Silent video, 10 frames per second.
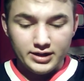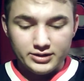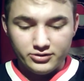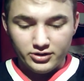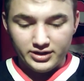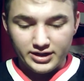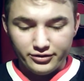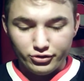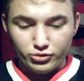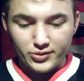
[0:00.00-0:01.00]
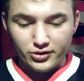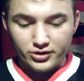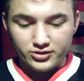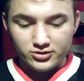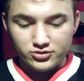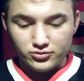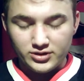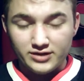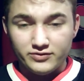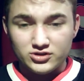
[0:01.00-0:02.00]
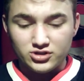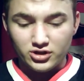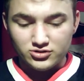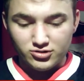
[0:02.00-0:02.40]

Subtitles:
to the third period to give the Stars